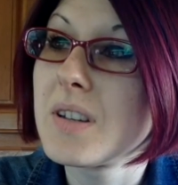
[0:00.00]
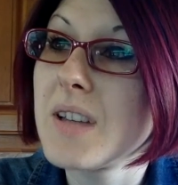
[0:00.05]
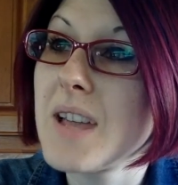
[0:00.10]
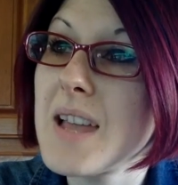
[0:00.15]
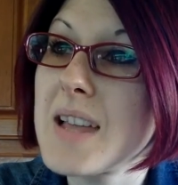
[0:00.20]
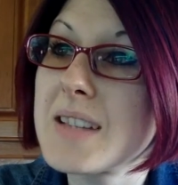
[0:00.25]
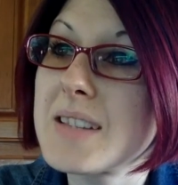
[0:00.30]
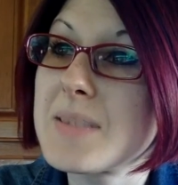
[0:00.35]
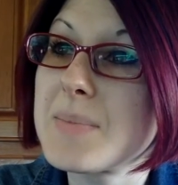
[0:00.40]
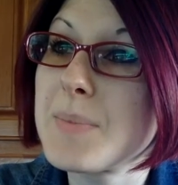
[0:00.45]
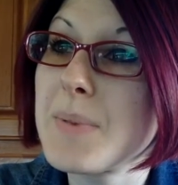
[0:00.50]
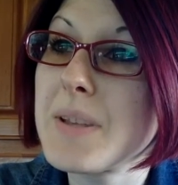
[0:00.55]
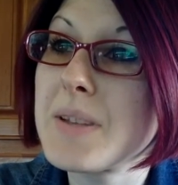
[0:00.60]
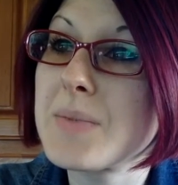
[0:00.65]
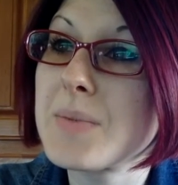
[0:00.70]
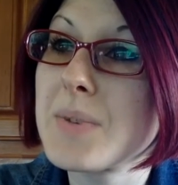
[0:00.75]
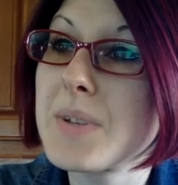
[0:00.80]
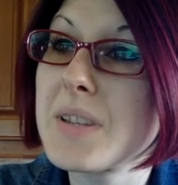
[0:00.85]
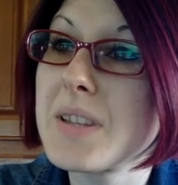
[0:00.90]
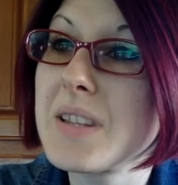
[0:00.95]
it's
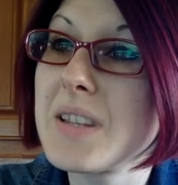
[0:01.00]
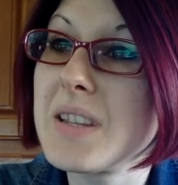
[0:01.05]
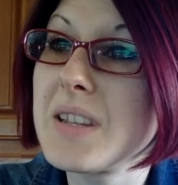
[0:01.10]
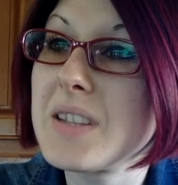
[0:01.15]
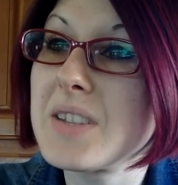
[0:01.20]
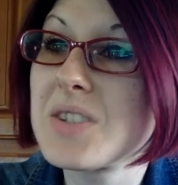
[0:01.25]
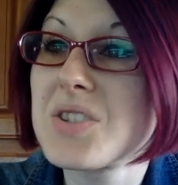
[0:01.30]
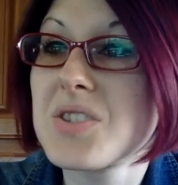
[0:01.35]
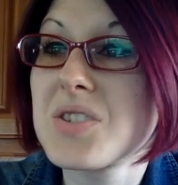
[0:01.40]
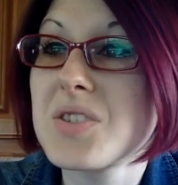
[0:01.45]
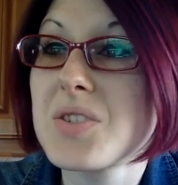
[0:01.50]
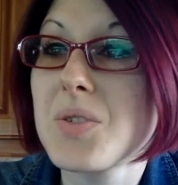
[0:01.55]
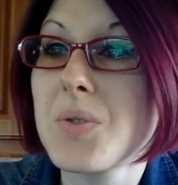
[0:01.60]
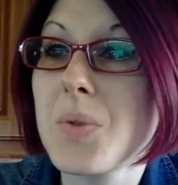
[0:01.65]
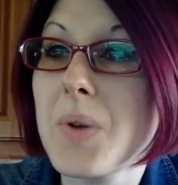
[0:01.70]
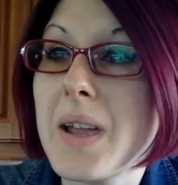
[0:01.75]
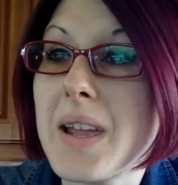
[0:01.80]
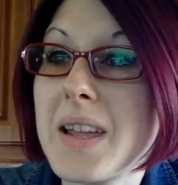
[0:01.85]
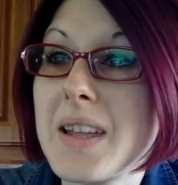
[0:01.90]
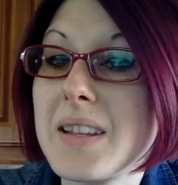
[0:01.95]
been really just
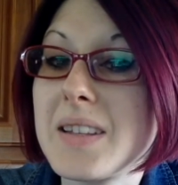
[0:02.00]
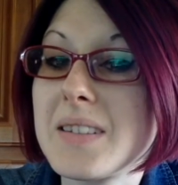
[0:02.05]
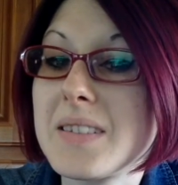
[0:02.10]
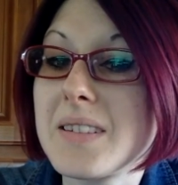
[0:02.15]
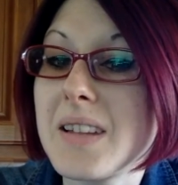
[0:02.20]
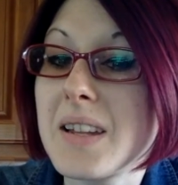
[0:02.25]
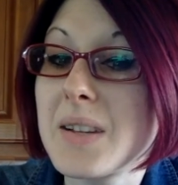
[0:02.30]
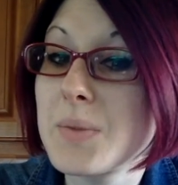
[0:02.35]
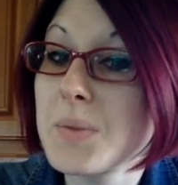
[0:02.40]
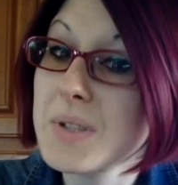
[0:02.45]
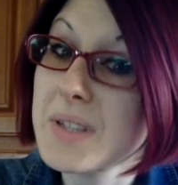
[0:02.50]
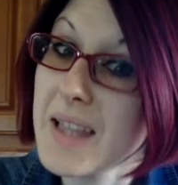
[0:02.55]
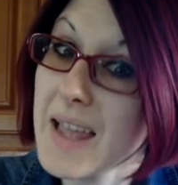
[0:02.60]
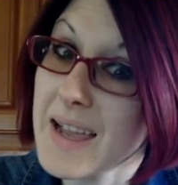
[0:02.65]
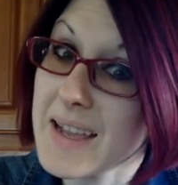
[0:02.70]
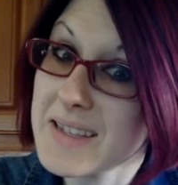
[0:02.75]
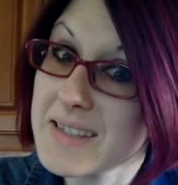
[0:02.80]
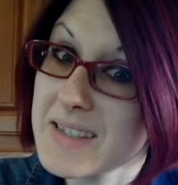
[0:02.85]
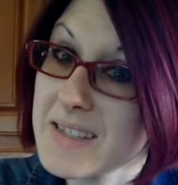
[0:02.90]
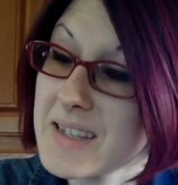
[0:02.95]
great and
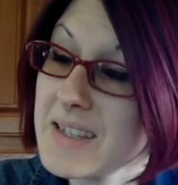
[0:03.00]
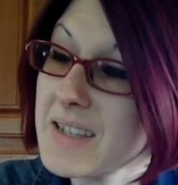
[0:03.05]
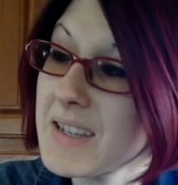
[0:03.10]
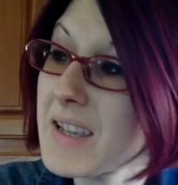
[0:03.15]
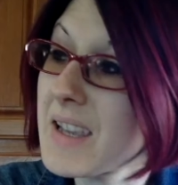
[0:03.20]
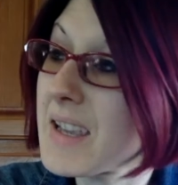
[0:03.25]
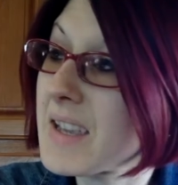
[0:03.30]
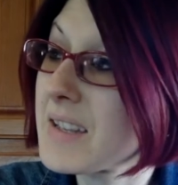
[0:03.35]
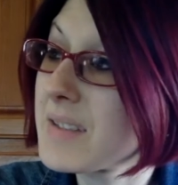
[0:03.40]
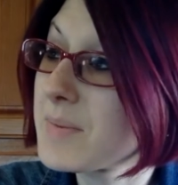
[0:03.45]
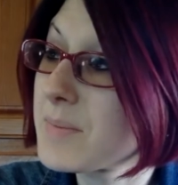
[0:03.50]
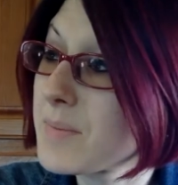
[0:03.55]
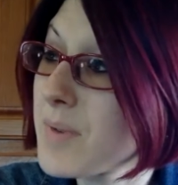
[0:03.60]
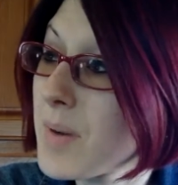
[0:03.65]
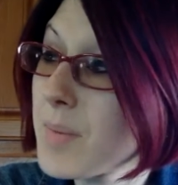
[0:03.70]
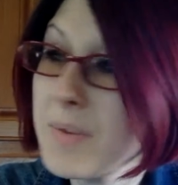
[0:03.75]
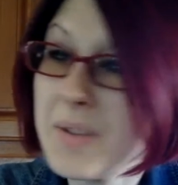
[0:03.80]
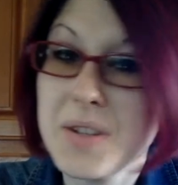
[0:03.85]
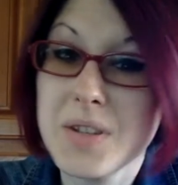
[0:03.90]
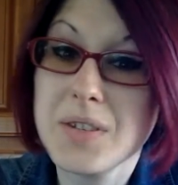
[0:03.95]
relaxing, and
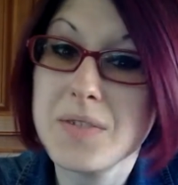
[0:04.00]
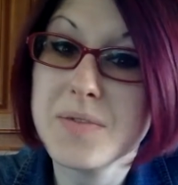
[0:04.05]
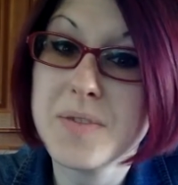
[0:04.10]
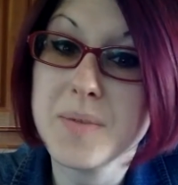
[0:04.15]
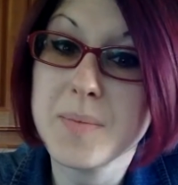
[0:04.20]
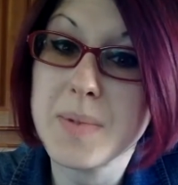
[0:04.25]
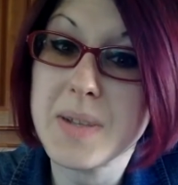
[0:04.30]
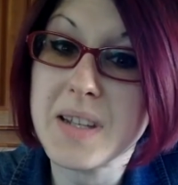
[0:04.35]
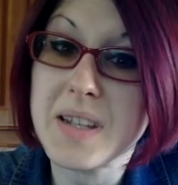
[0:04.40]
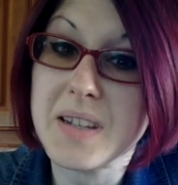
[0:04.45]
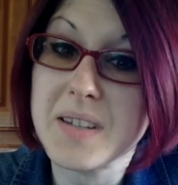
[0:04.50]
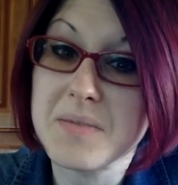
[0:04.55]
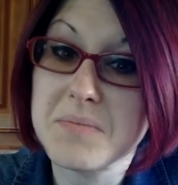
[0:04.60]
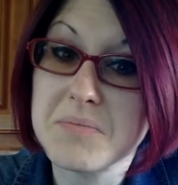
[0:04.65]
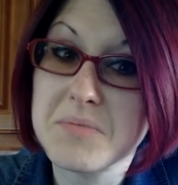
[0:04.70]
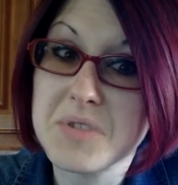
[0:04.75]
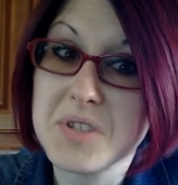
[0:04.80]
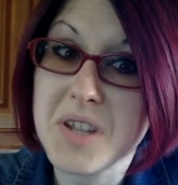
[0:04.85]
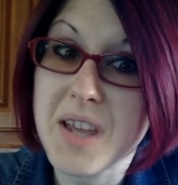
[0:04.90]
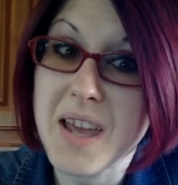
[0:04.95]
probably good for me
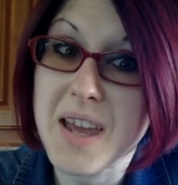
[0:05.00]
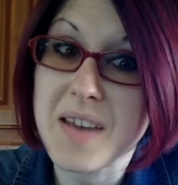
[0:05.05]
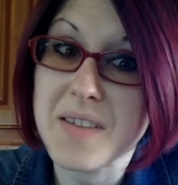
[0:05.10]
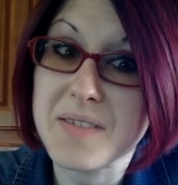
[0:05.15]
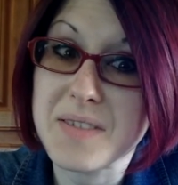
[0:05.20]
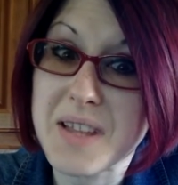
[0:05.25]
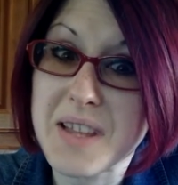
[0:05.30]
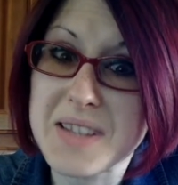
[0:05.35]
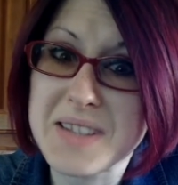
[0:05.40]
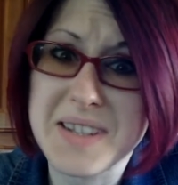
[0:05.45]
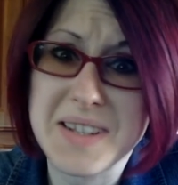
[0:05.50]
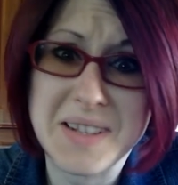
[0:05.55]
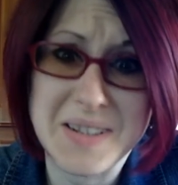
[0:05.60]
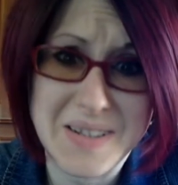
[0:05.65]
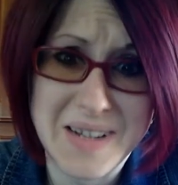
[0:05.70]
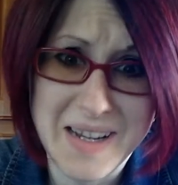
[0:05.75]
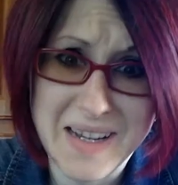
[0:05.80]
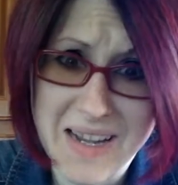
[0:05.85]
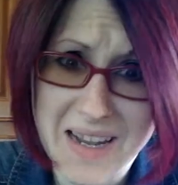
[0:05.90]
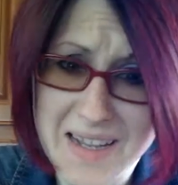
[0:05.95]
to have less
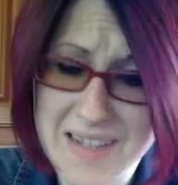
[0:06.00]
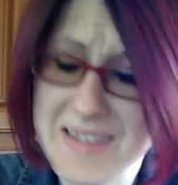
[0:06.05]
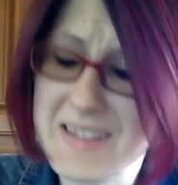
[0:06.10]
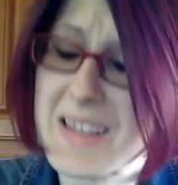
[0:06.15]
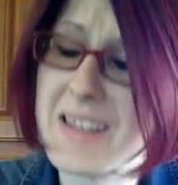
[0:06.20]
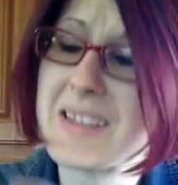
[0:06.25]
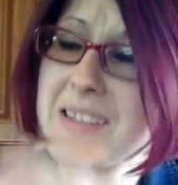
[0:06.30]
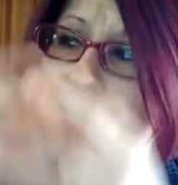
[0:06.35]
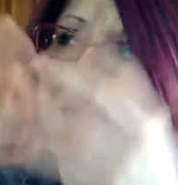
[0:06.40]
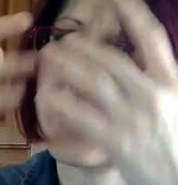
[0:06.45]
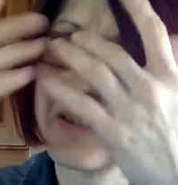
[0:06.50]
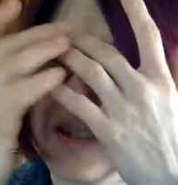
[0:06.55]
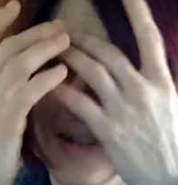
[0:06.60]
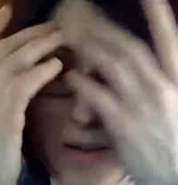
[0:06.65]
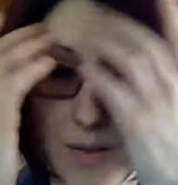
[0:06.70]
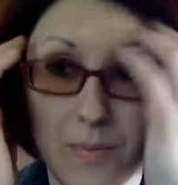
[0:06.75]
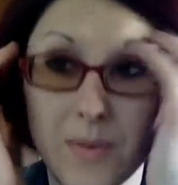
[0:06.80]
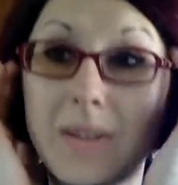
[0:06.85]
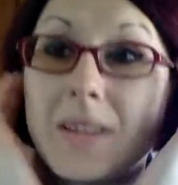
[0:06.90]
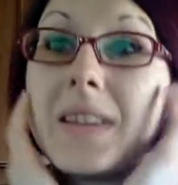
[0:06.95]
internet access,
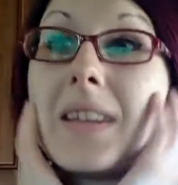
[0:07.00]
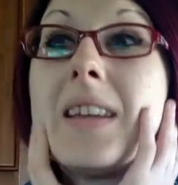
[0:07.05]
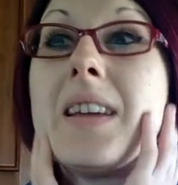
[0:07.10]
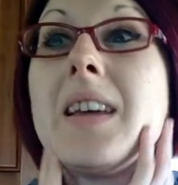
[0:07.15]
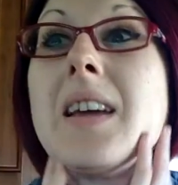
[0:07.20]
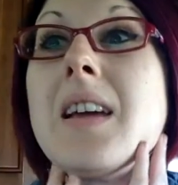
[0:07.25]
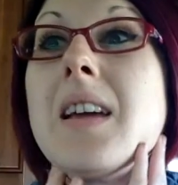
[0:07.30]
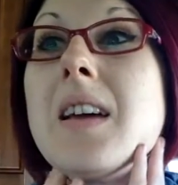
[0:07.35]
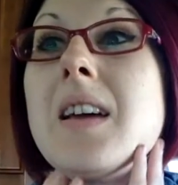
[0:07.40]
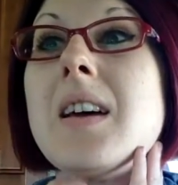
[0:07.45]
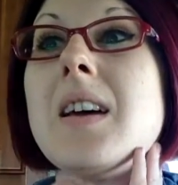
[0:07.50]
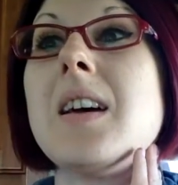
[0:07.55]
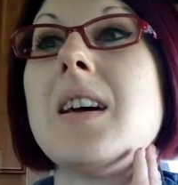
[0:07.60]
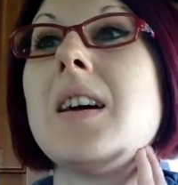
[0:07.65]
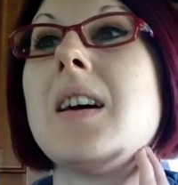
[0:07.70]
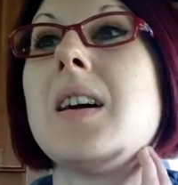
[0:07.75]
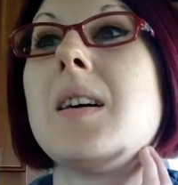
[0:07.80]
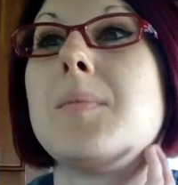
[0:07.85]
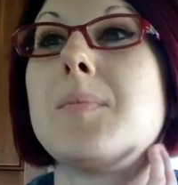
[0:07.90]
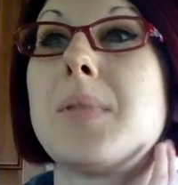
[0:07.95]
uh, really.
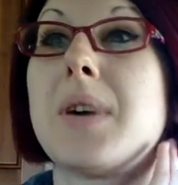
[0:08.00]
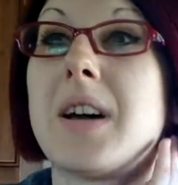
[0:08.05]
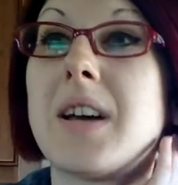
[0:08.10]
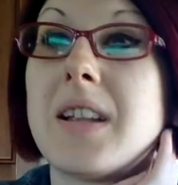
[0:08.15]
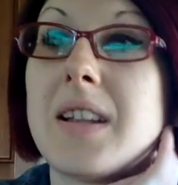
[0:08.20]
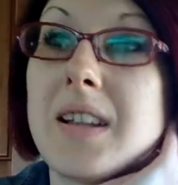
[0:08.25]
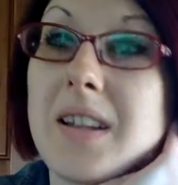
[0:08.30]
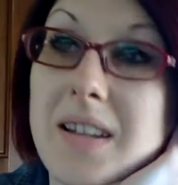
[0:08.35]
But,